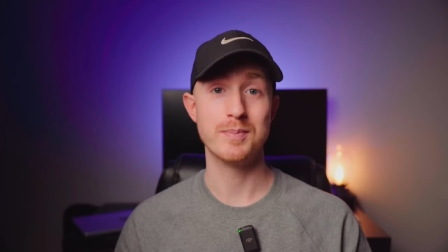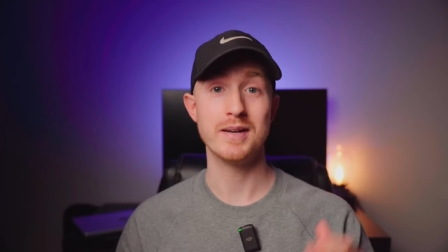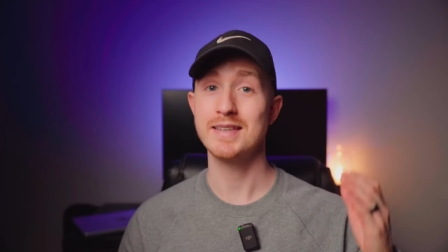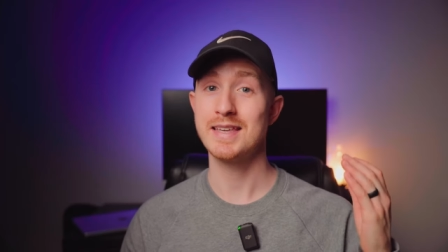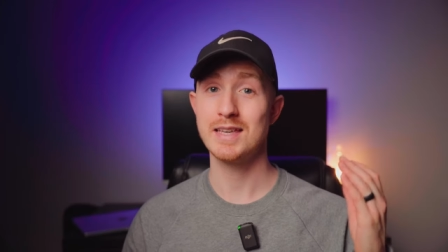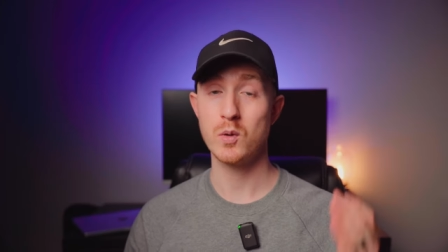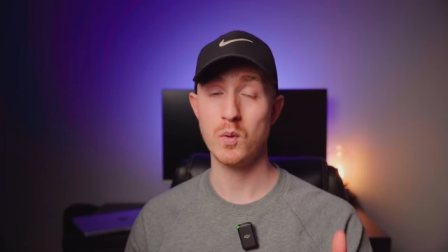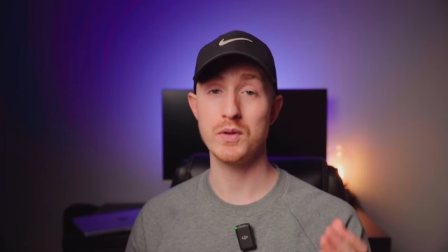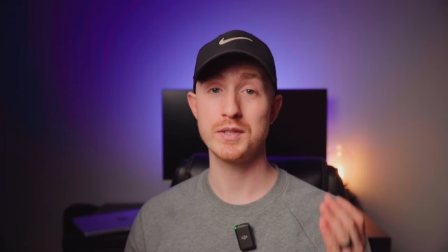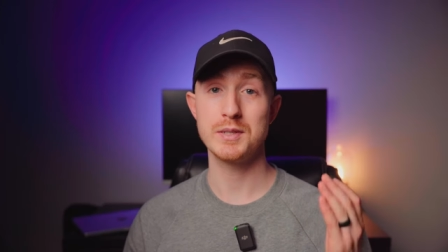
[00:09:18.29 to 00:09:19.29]
buying a
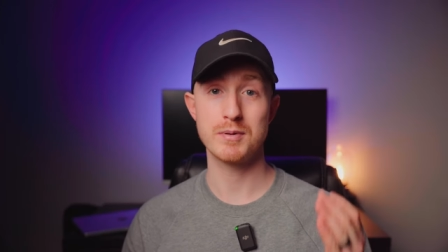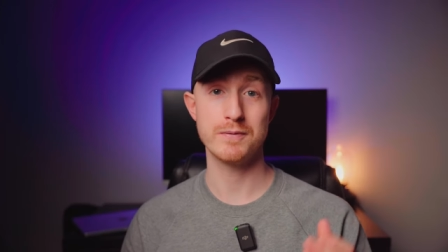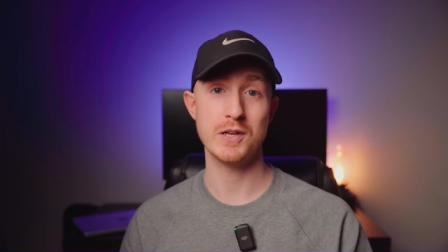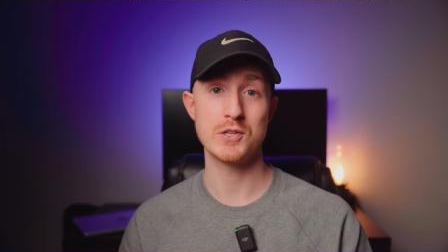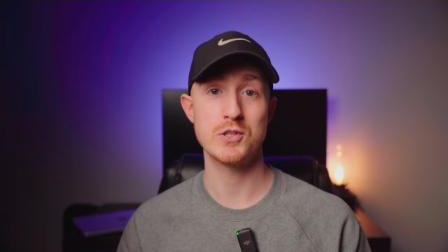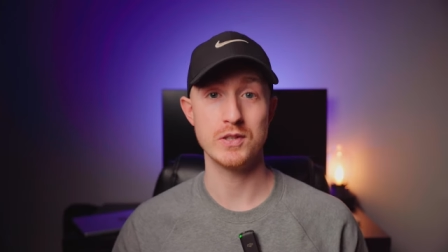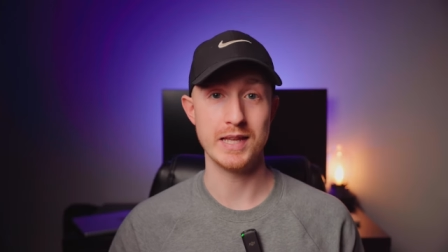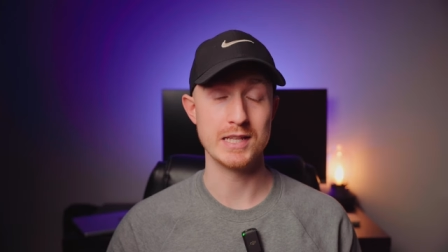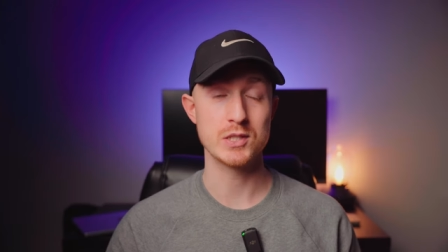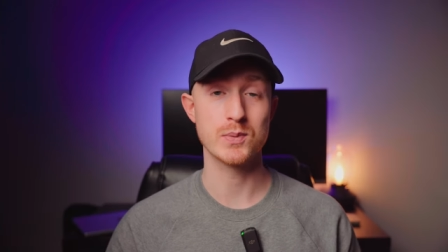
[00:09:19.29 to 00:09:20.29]
quality professional
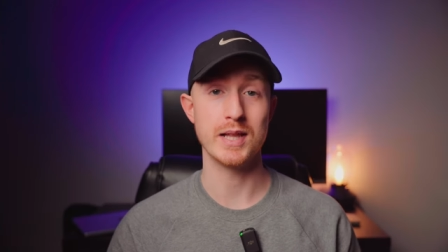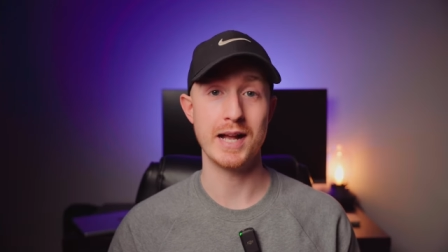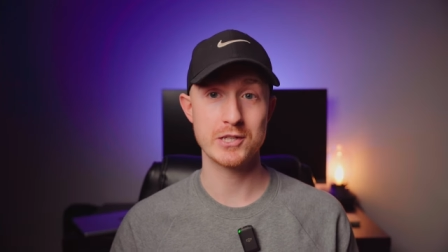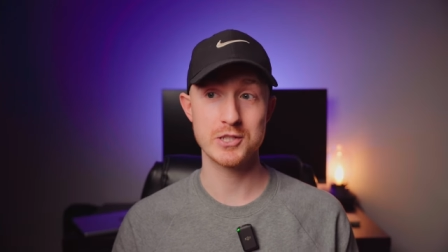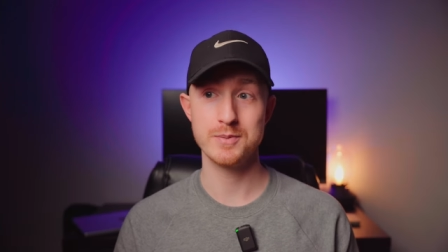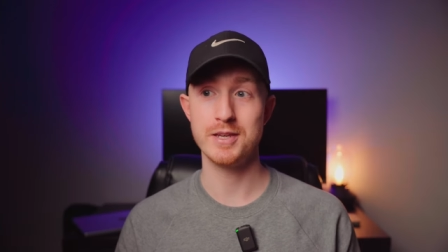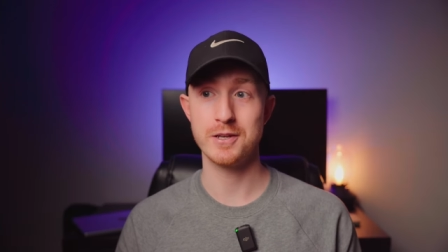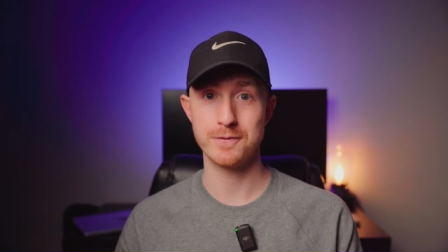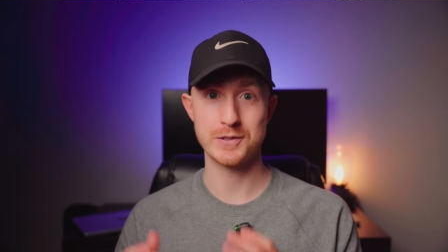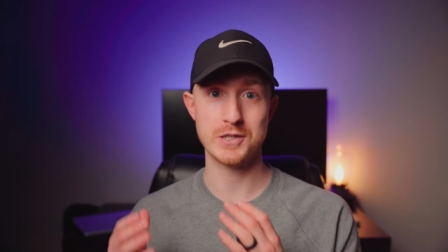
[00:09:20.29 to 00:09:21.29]
lens will actually make
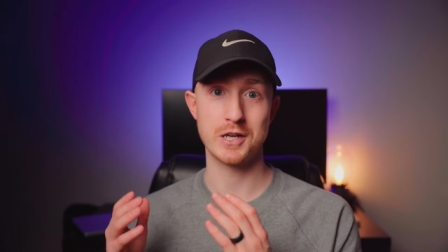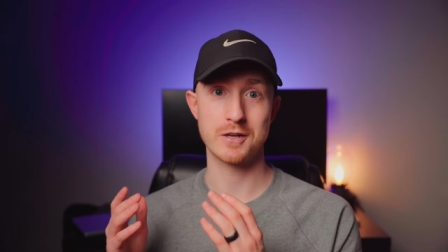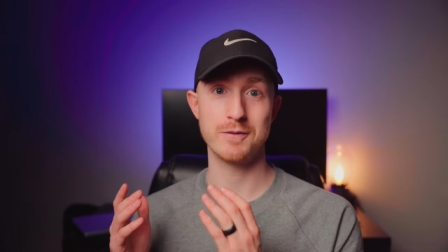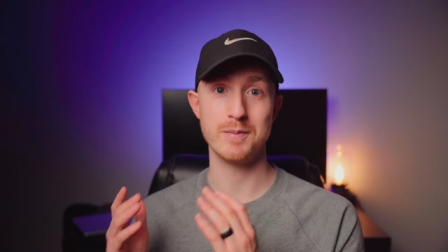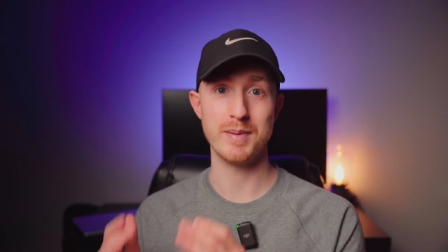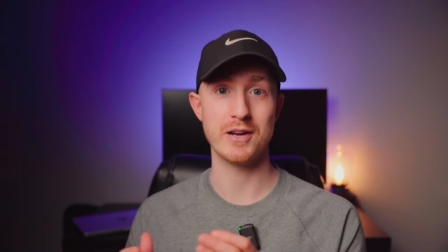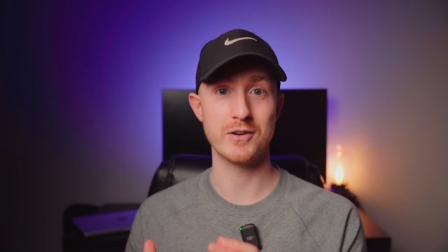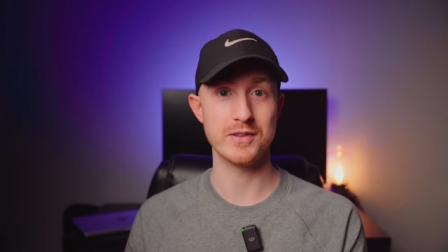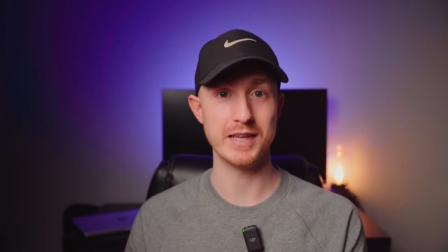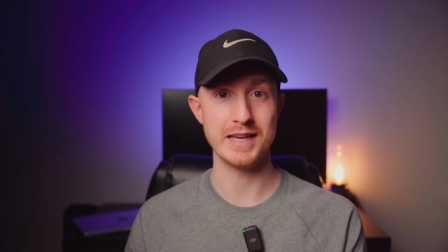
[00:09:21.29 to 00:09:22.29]
your photography
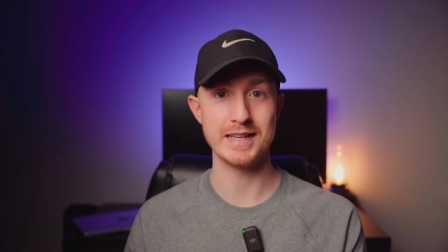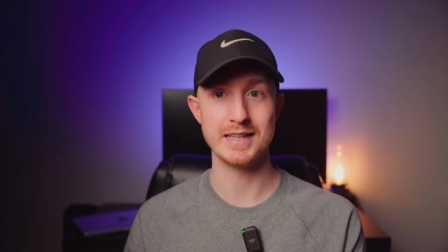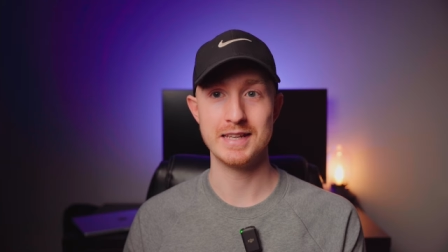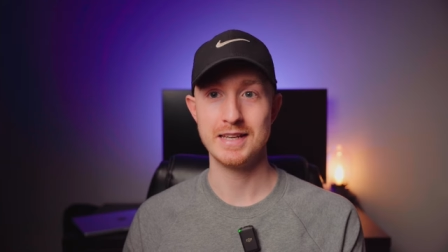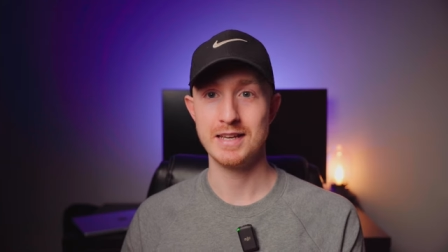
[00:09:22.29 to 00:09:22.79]
better than